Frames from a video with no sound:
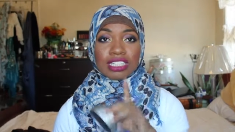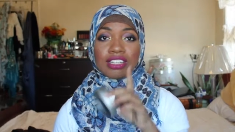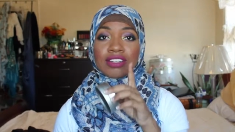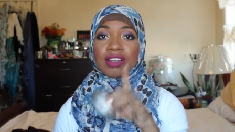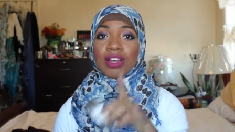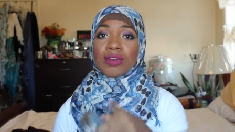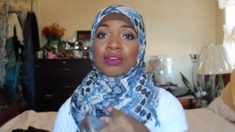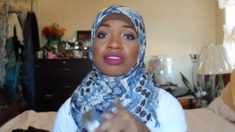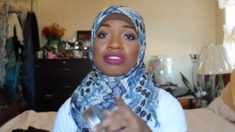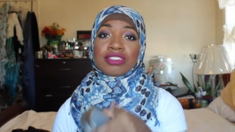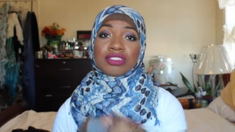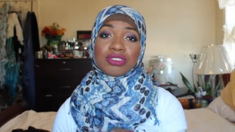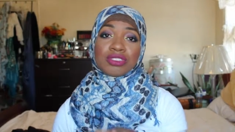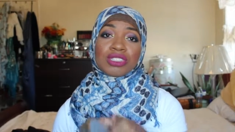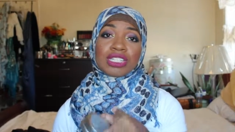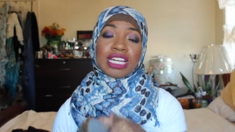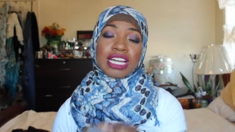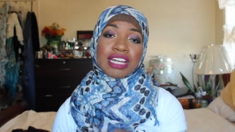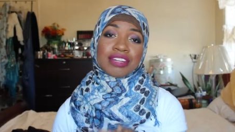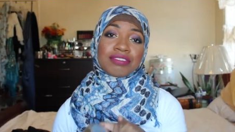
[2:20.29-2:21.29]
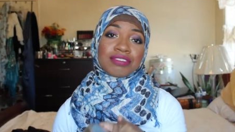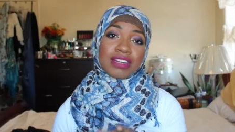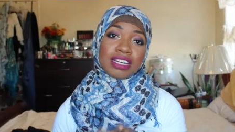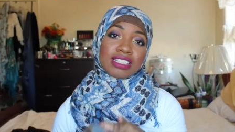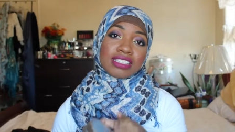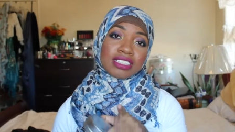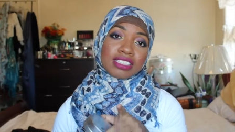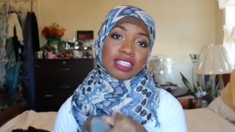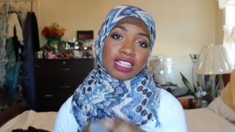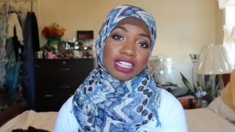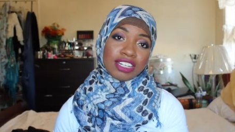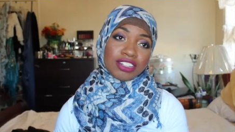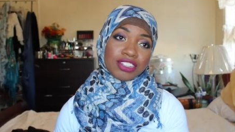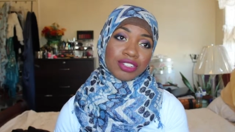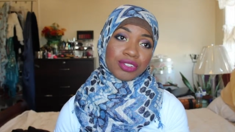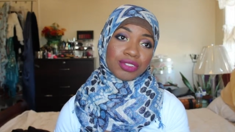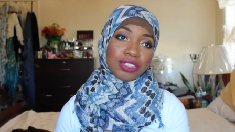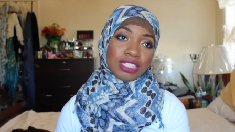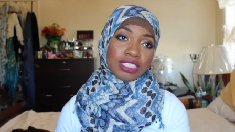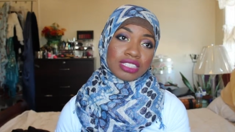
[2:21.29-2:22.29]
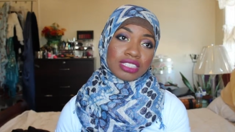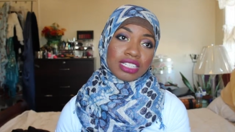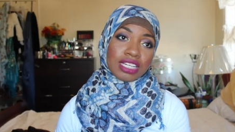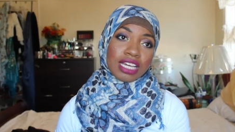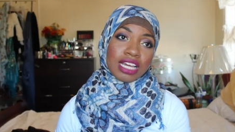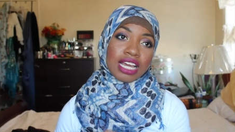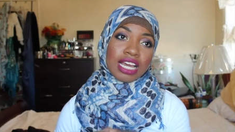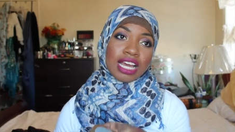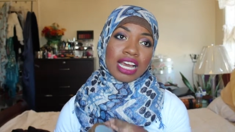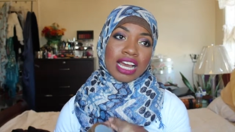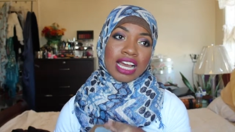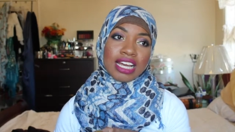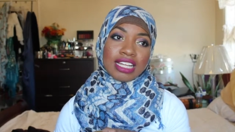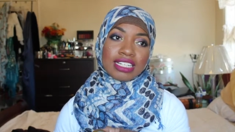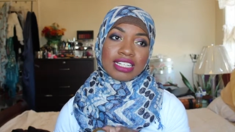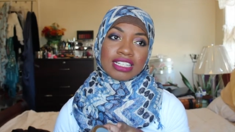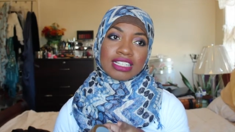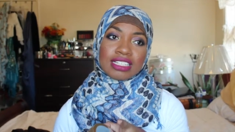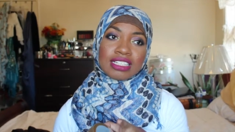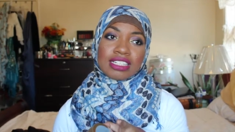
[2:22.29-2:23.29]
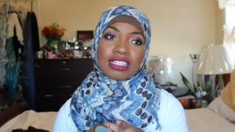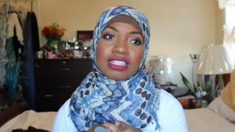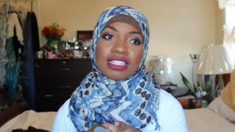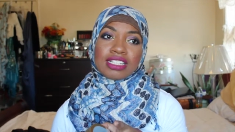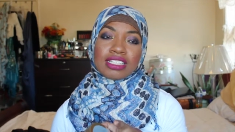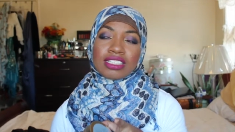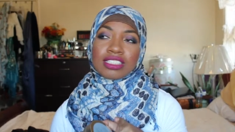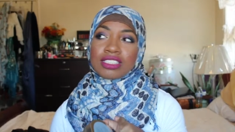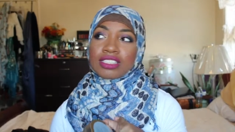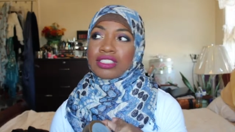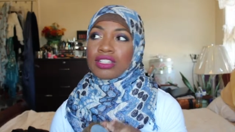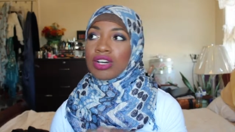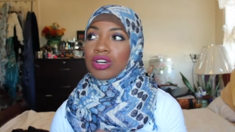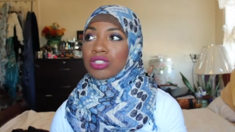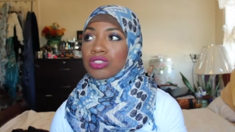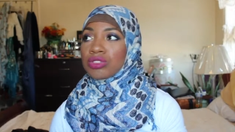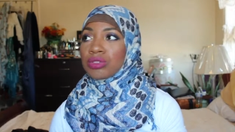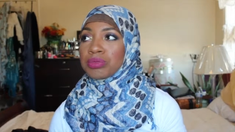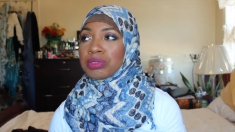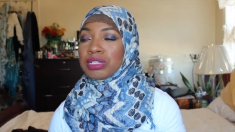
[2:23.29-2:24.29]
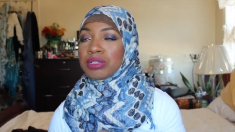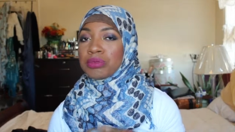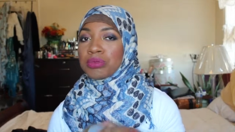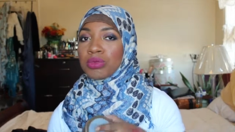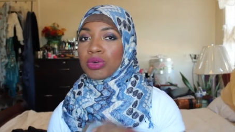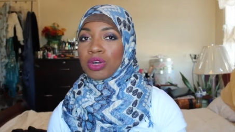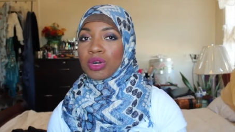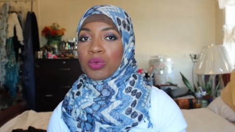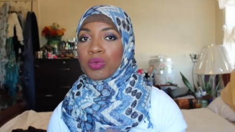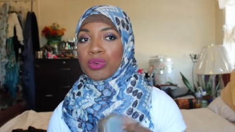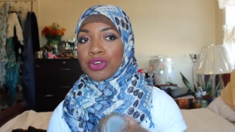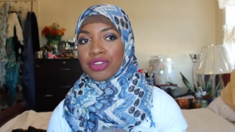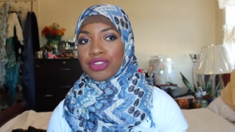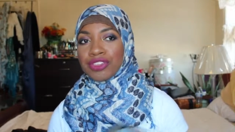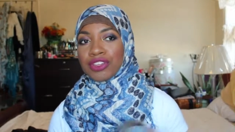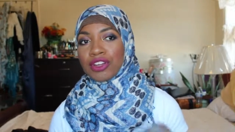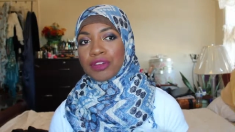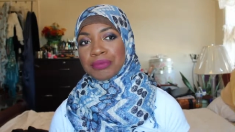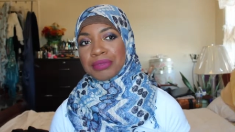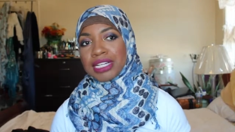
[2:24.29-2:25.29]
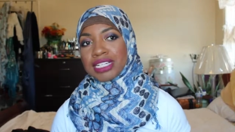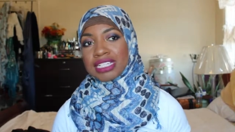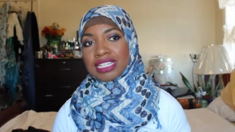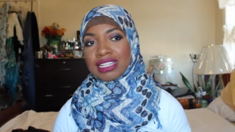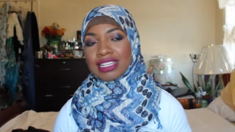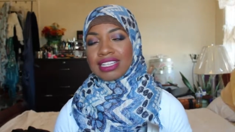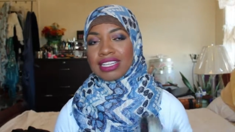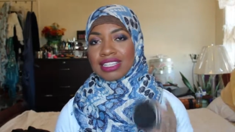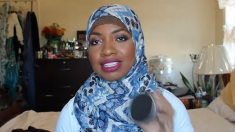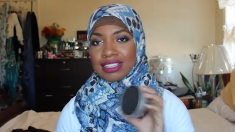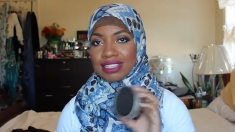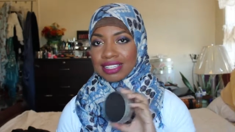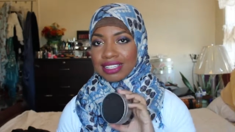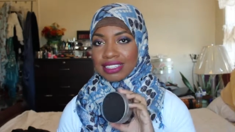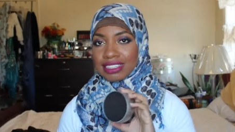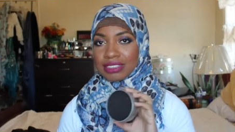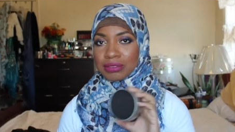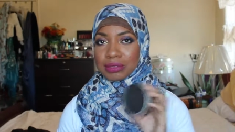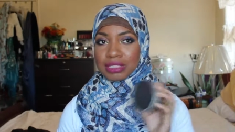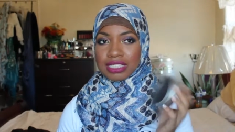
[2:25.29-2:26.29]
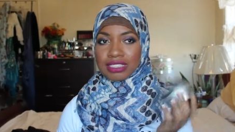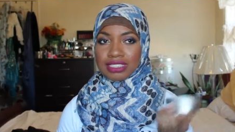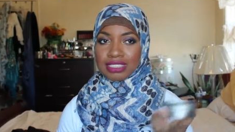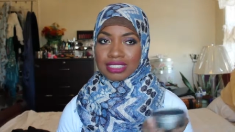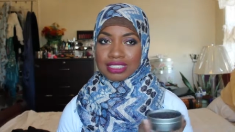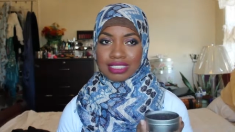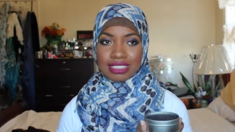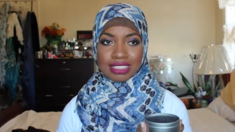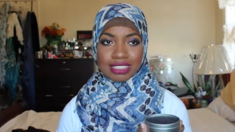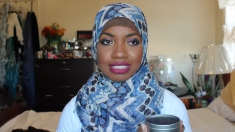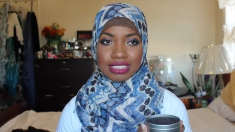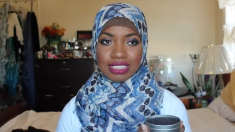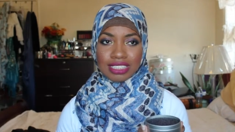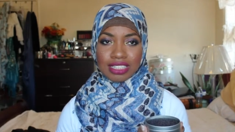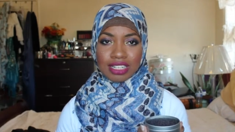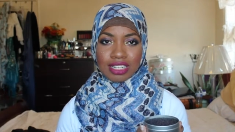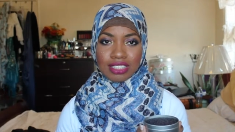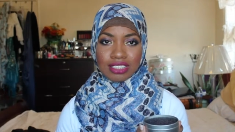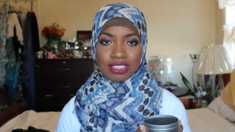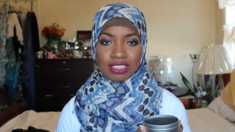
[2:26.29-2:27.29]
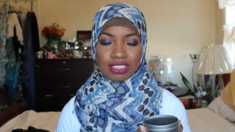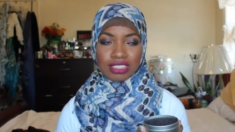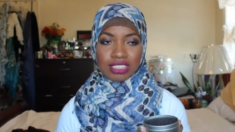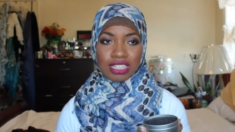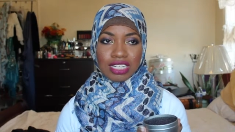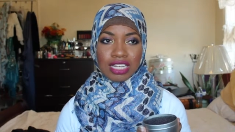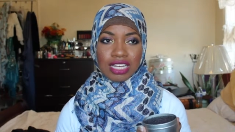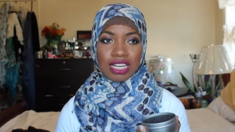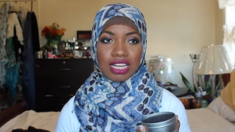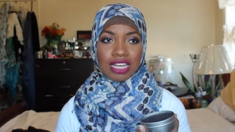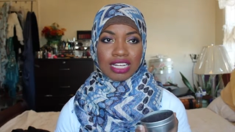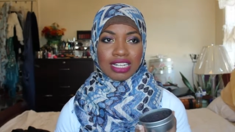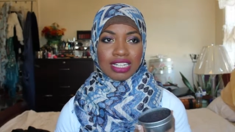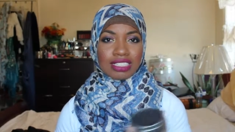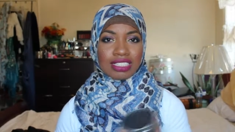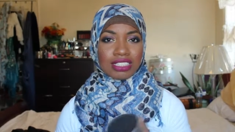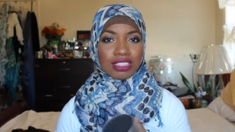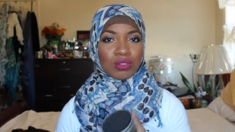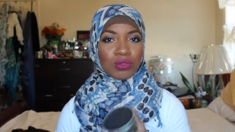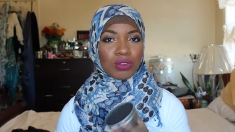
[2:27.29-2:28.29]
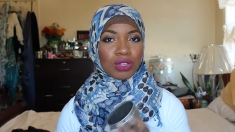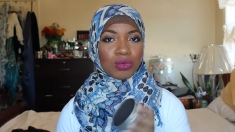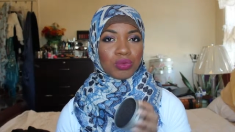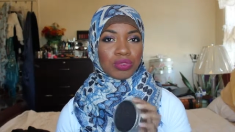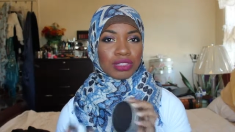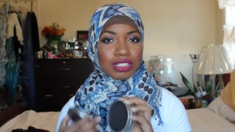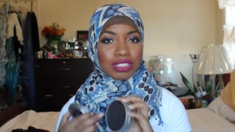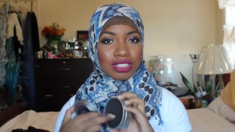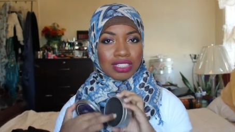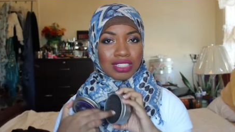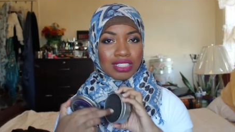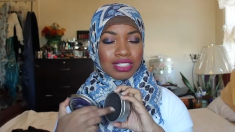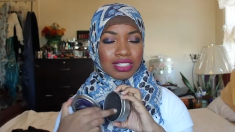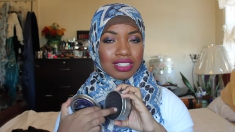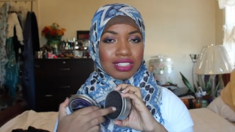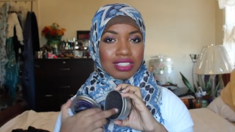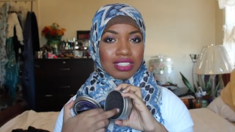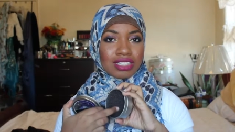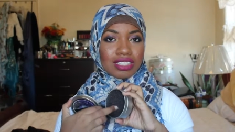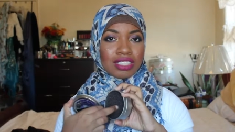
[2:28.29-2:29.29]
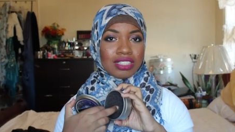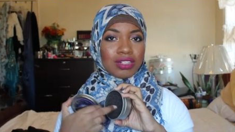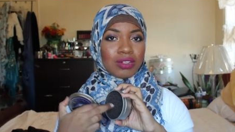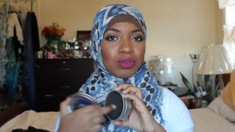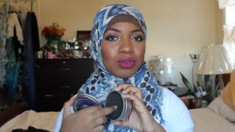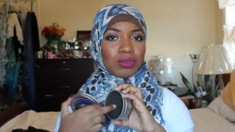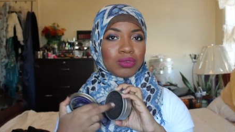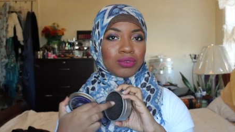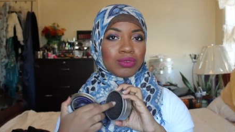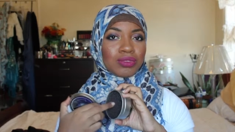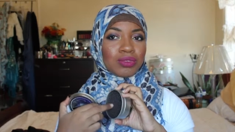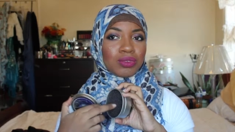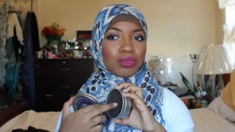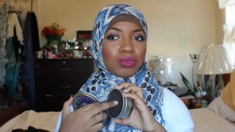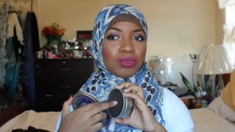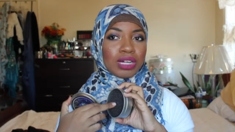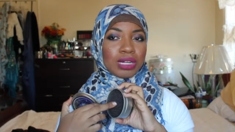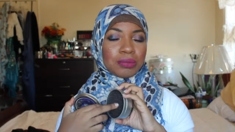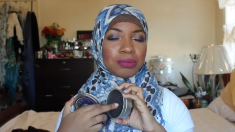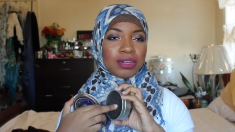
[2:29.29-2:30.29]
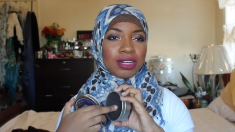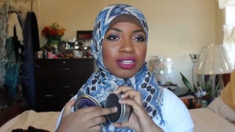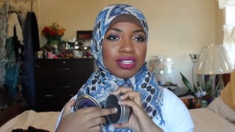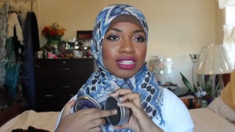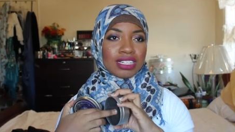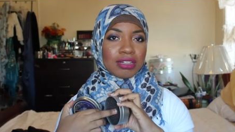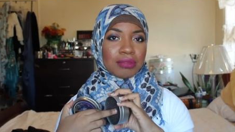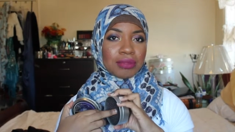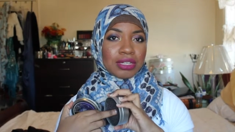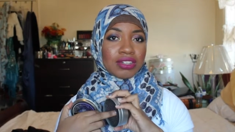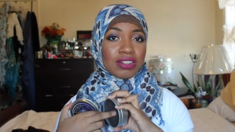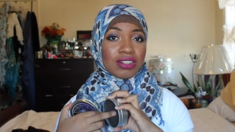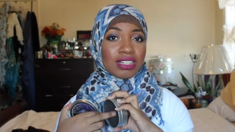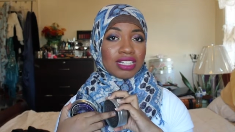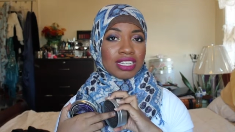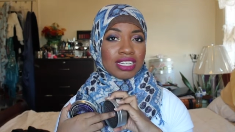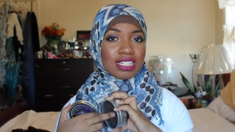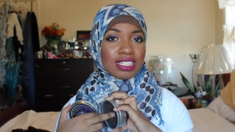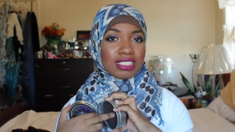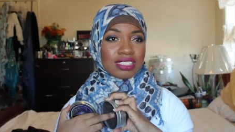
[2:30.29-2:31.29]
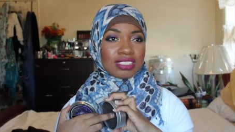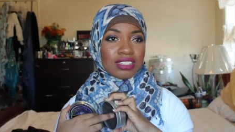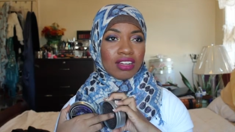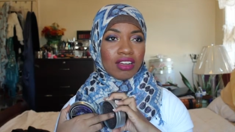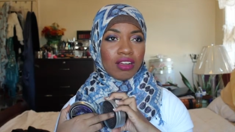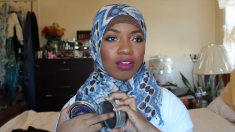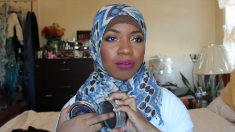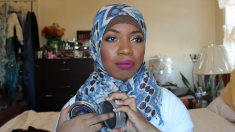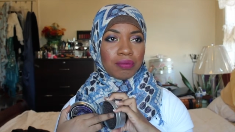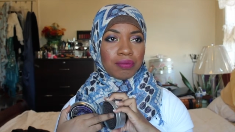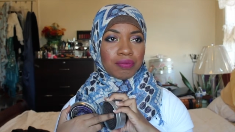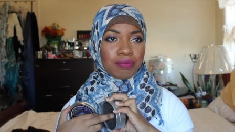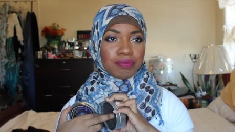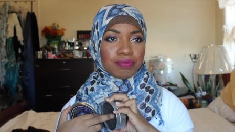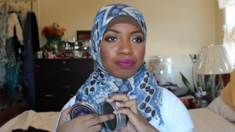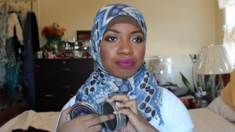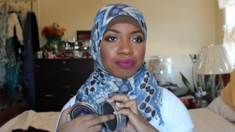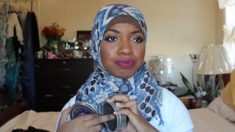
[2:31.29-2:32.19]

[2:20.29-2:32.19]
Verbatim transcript: If, however, if you can't find the hair donuts, I think those will be more worth your money than this because it's $16 and I think the one with the the white part in the middle is um,